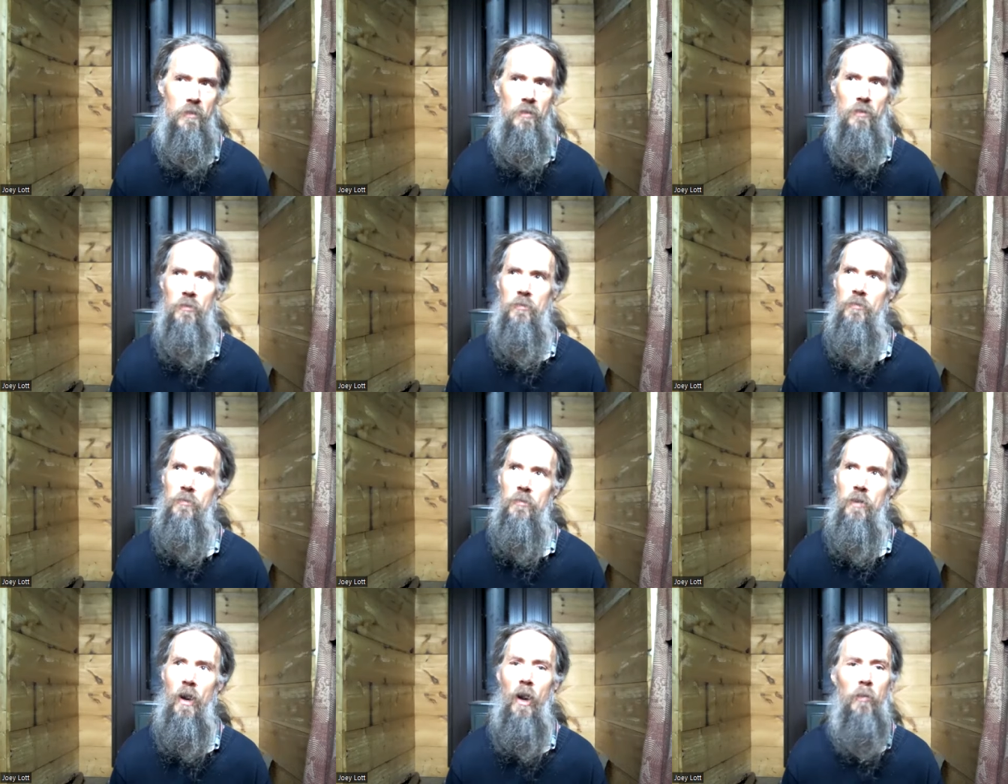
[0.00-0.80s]
you know,
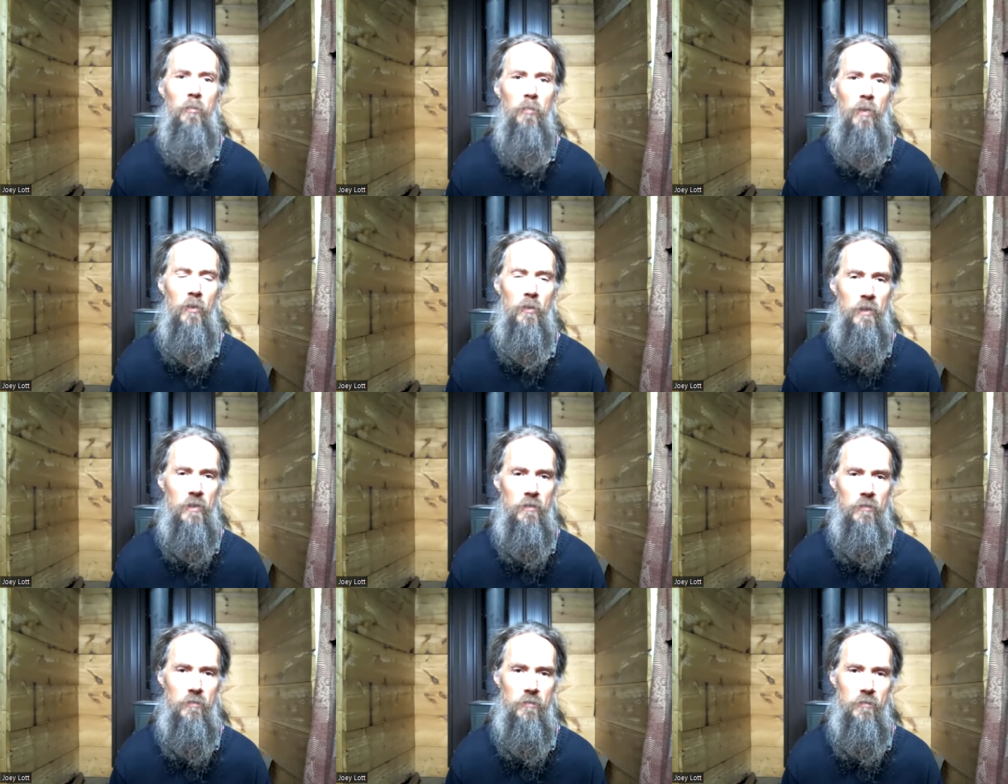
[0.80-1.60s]

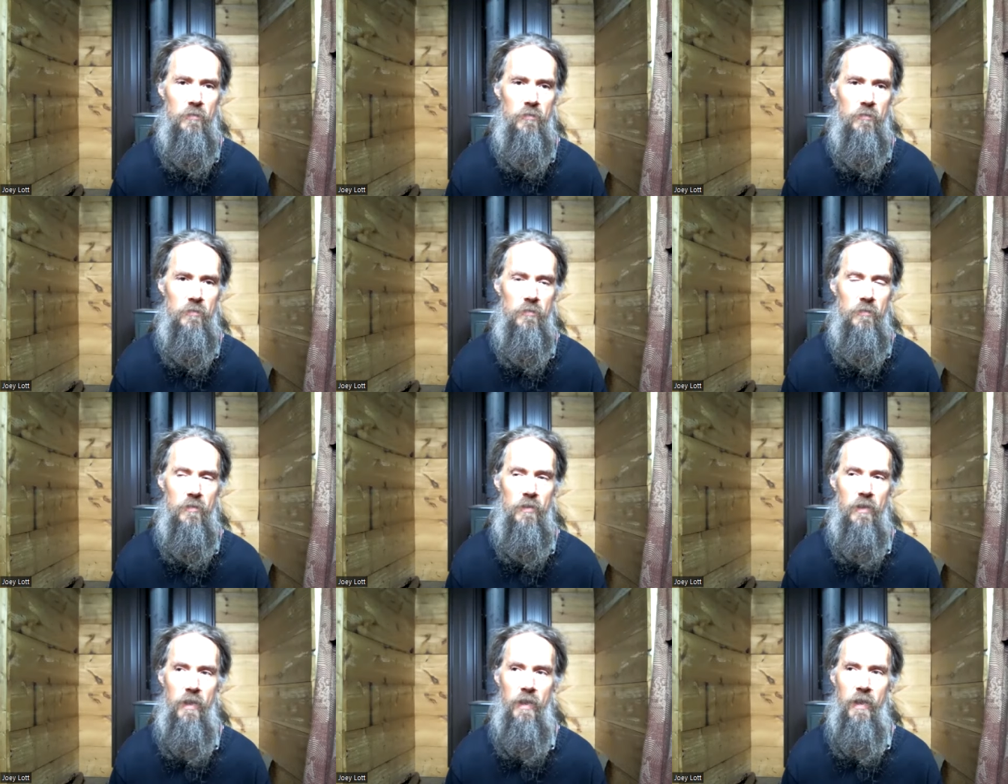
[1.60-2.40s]
heartbroken
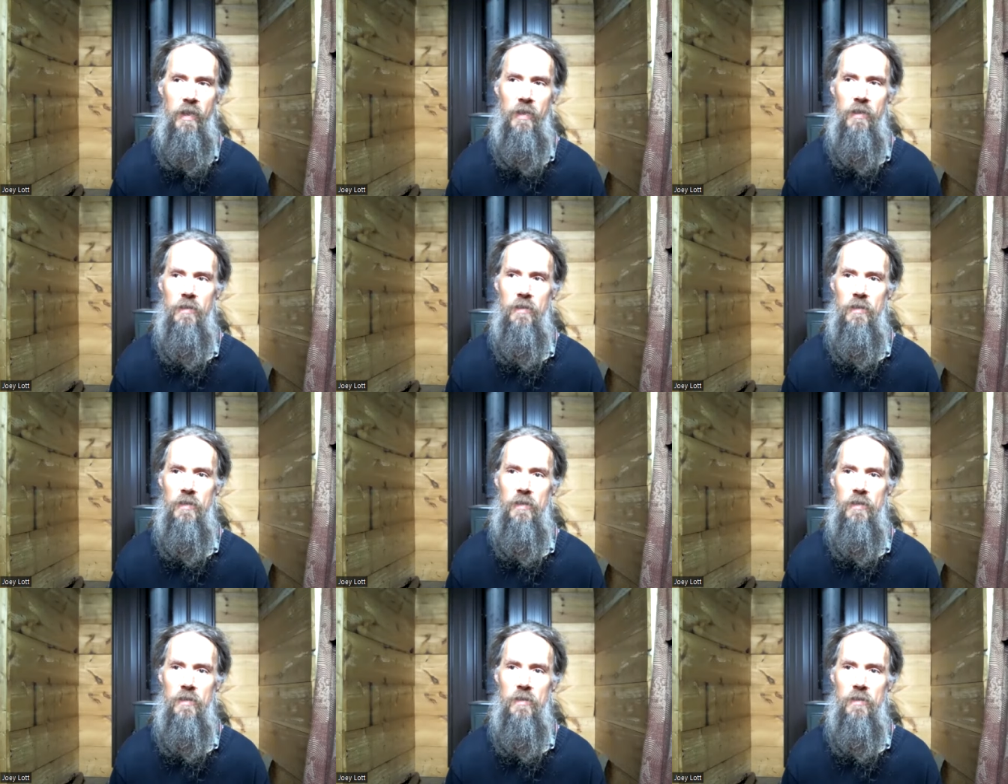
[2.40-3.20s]
and
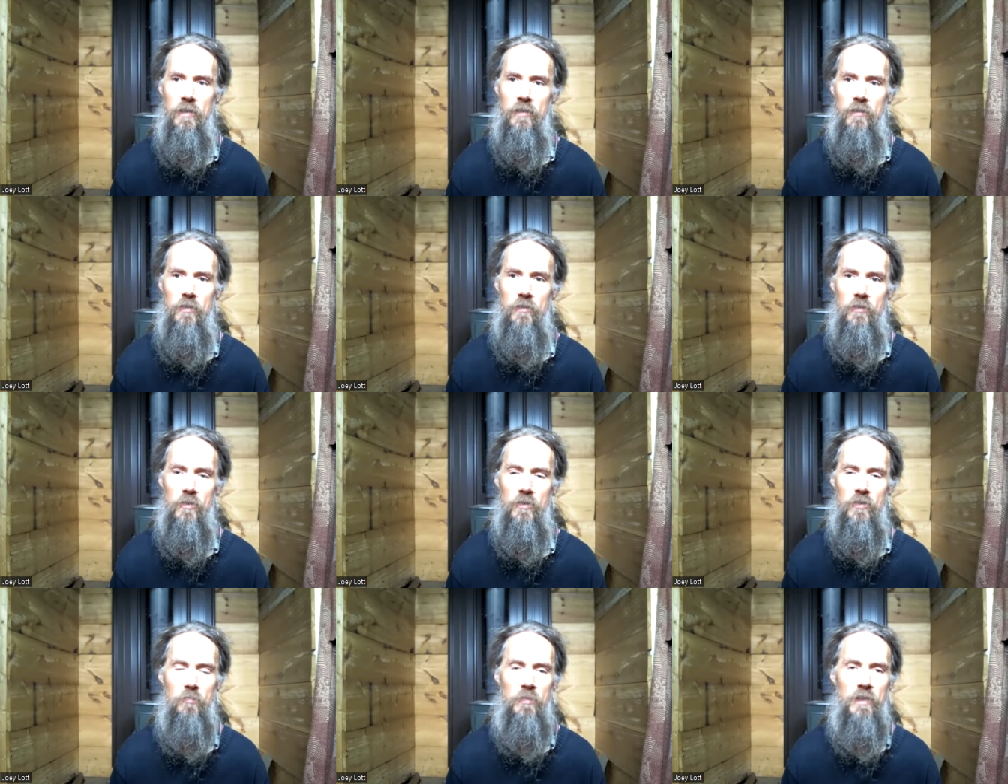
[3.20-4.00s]
he
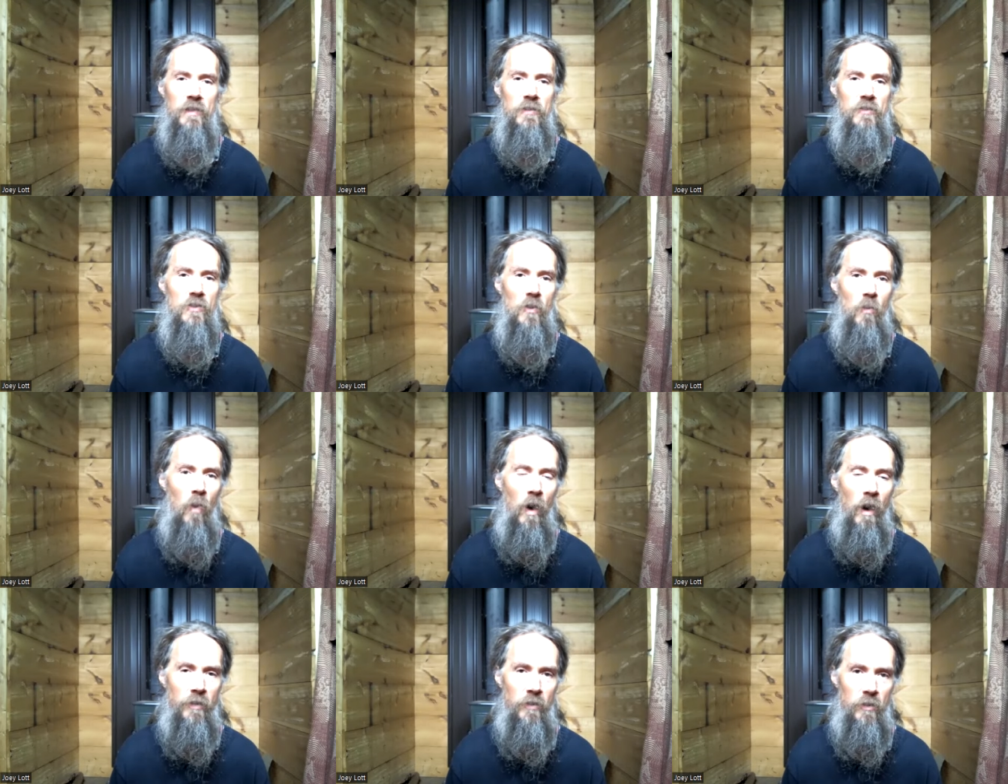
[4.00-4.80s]
just begins to
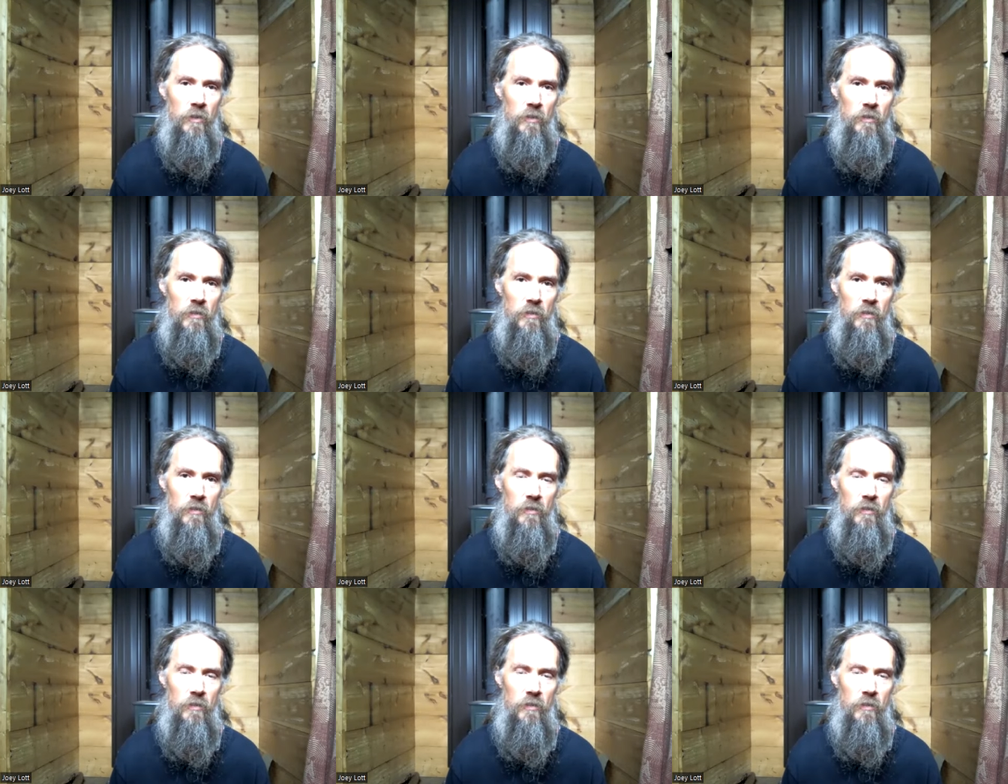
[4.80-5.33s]
wander.